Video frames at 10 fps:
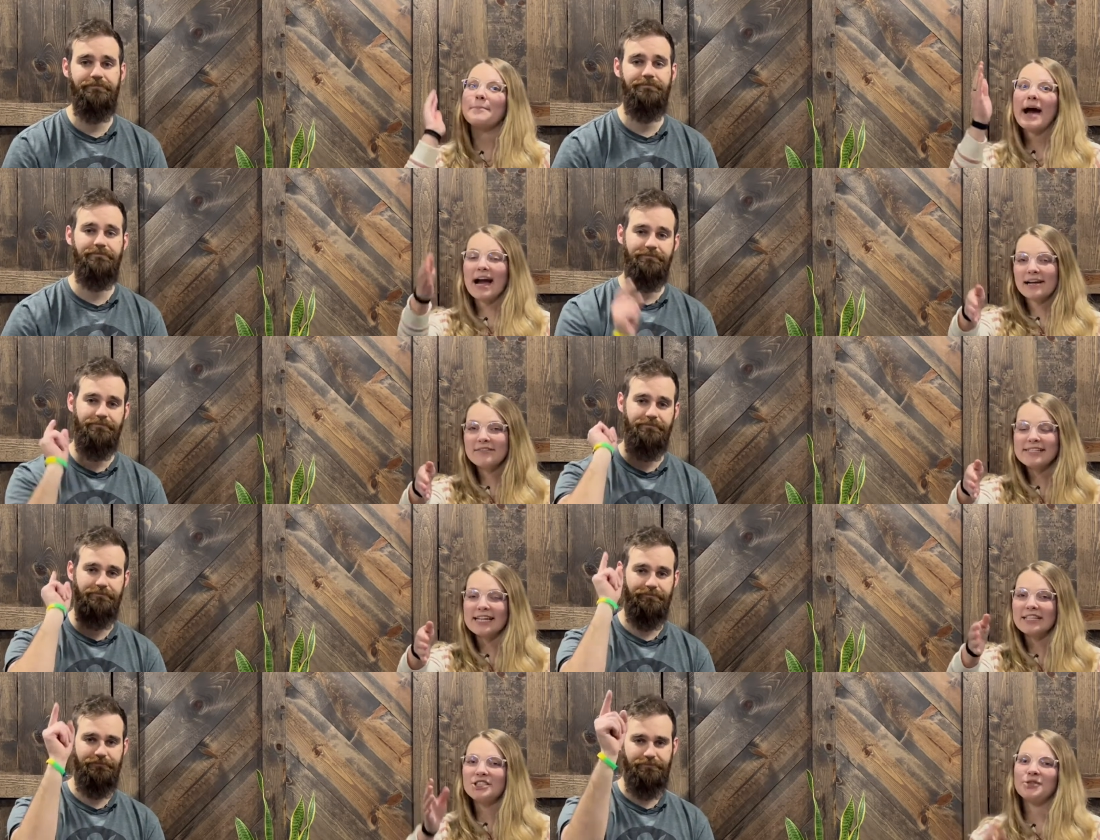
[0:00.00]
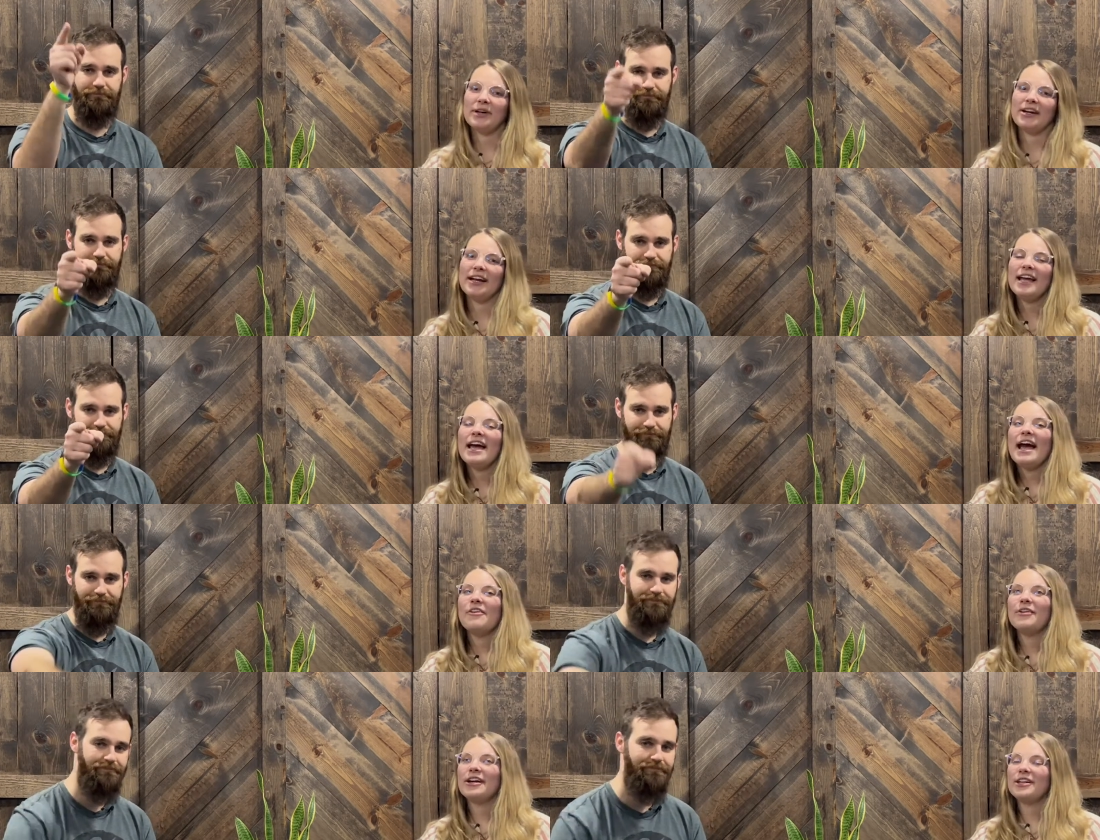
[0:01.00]
Speaker 1: back of the sanctuary
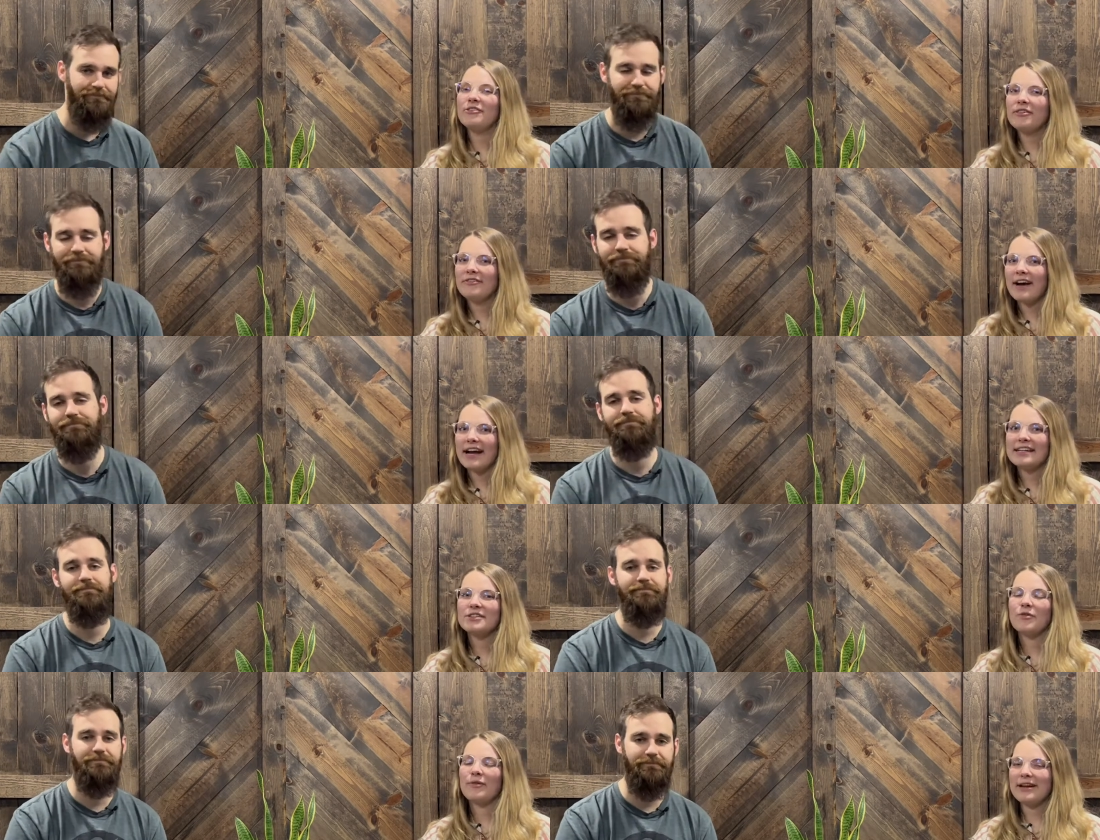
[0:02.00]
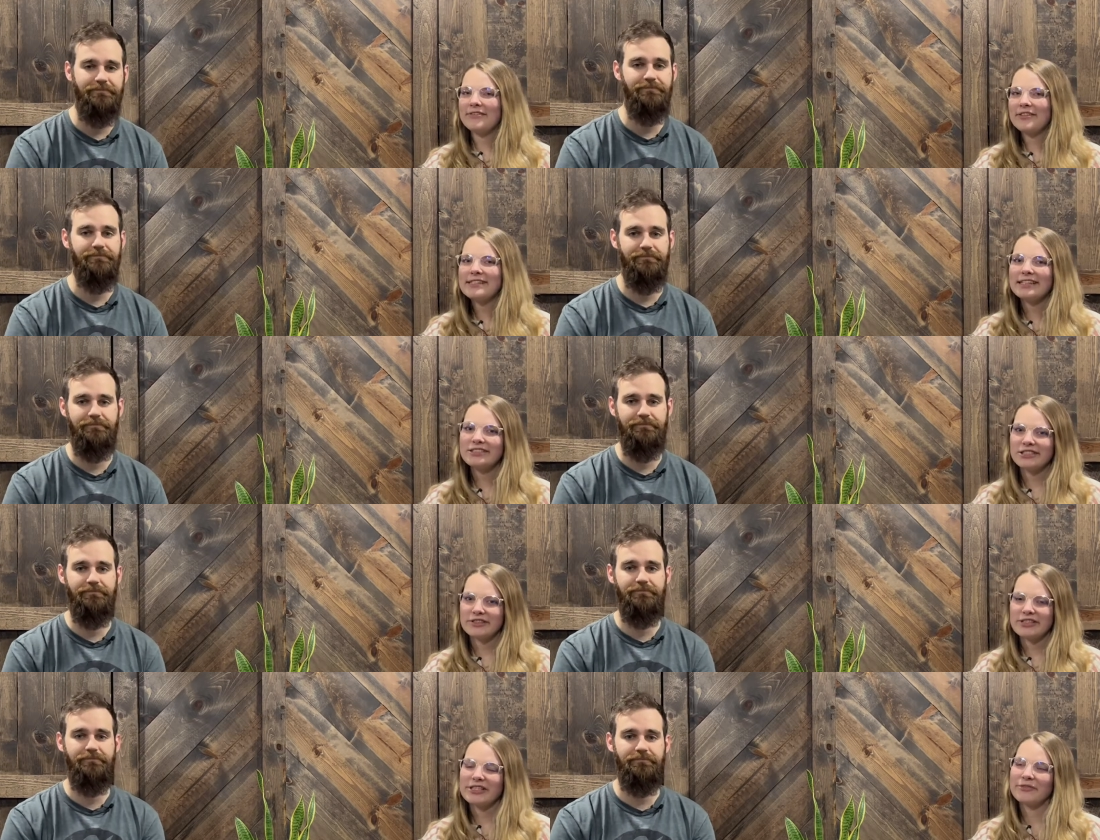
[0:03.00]
where you will find wafers and juice.
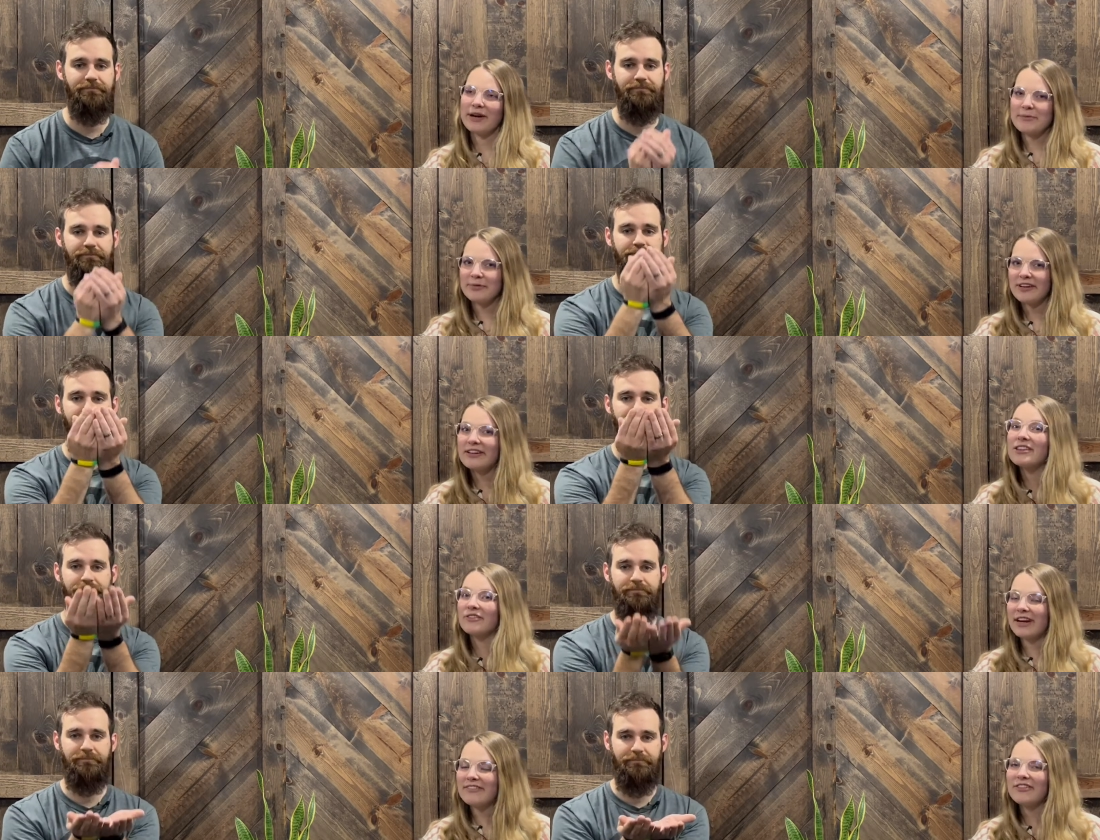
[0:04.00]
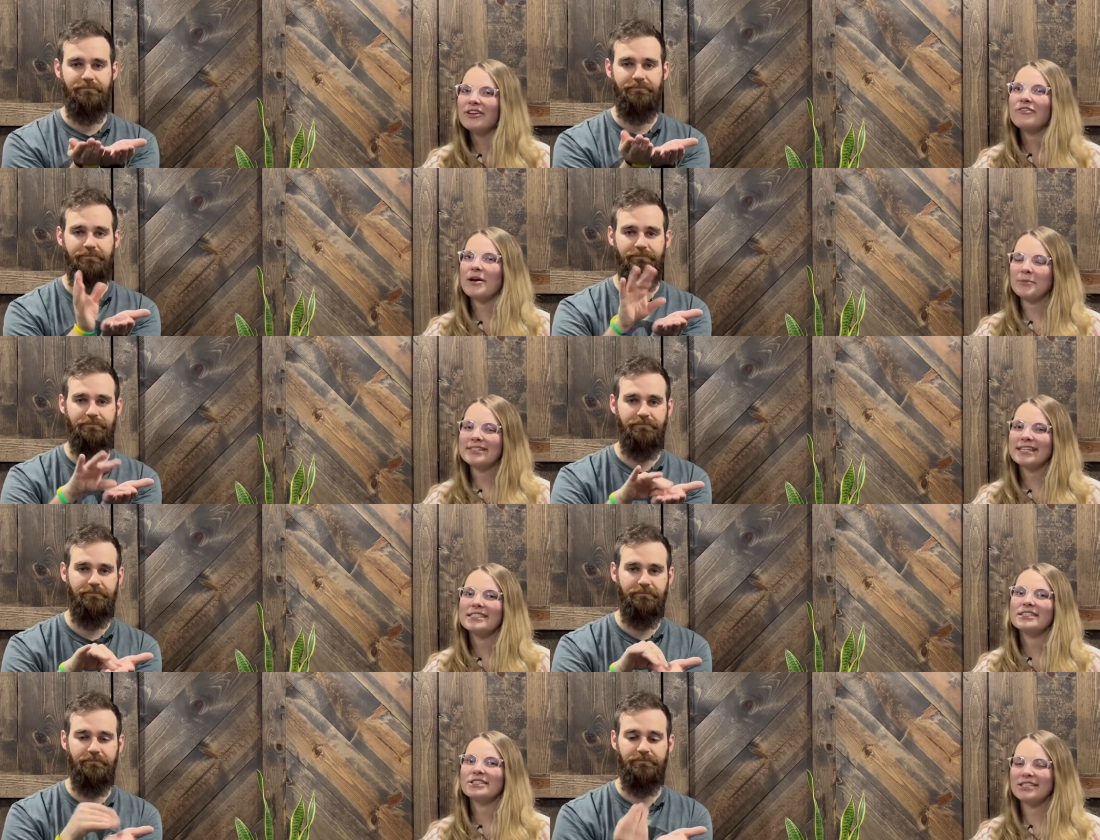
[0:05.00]
The wafer, the wafer represents
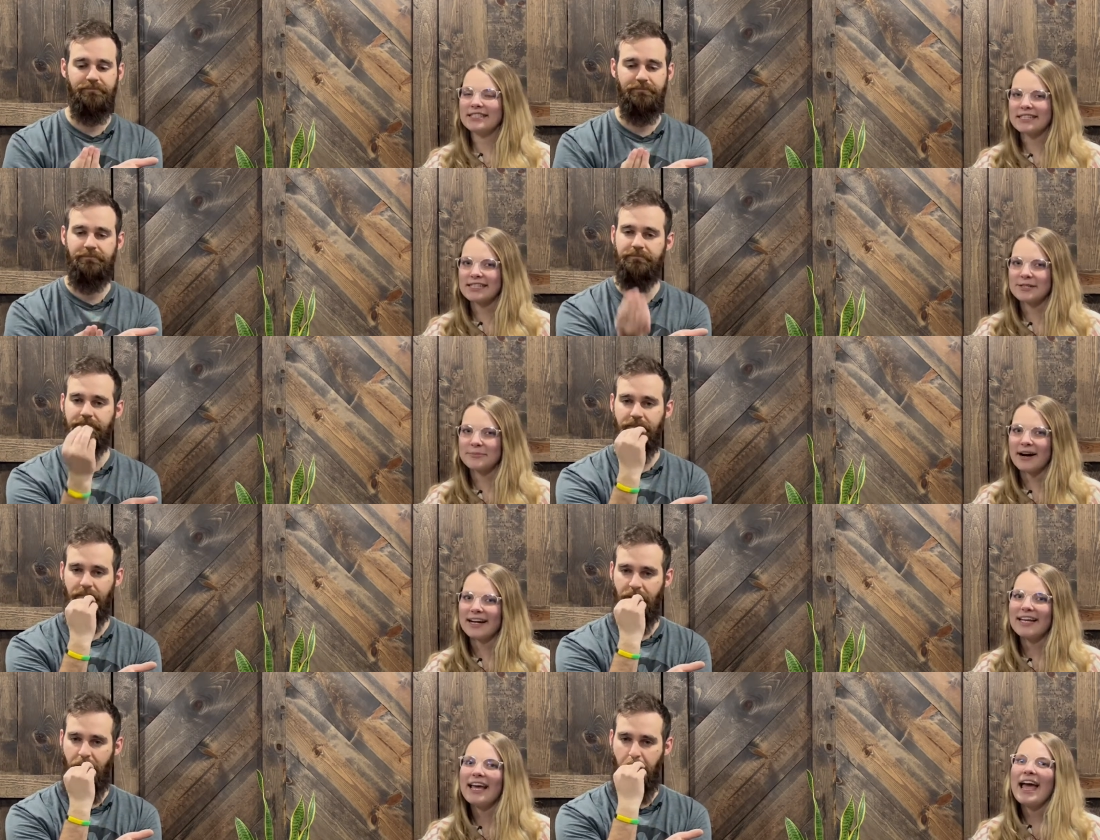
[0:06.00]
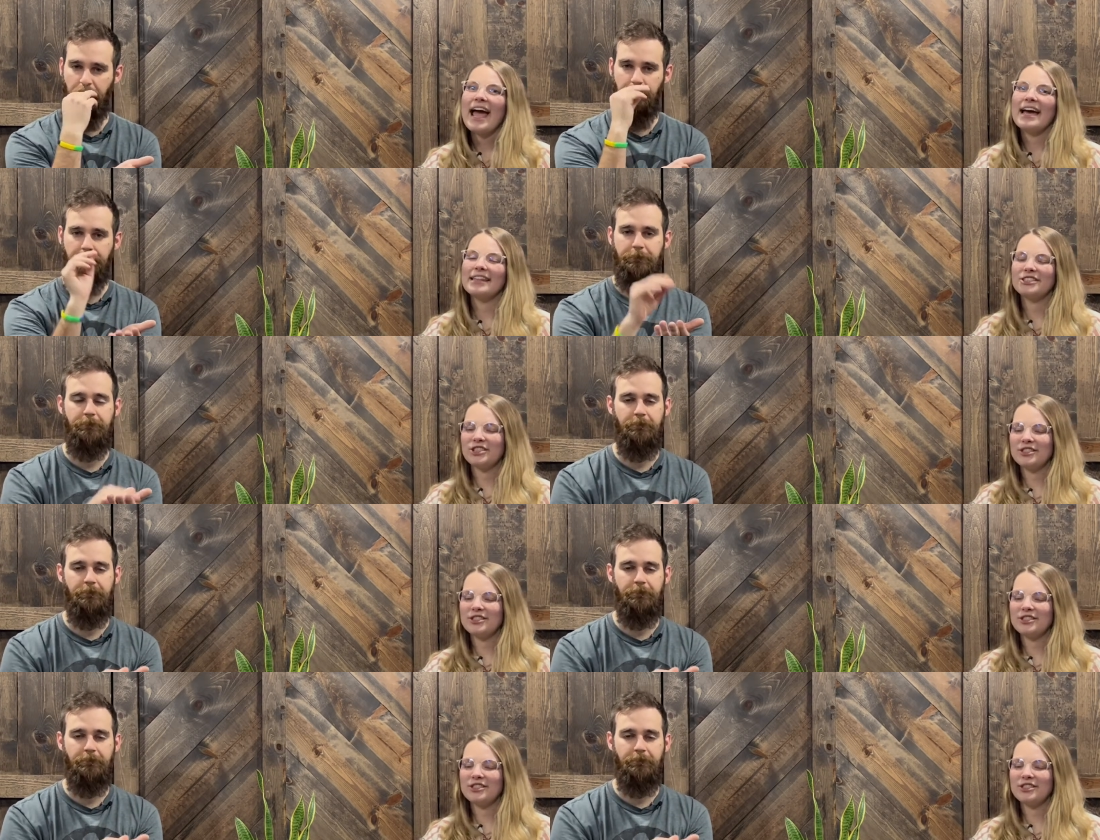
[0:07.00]
Jesus' body, and the juice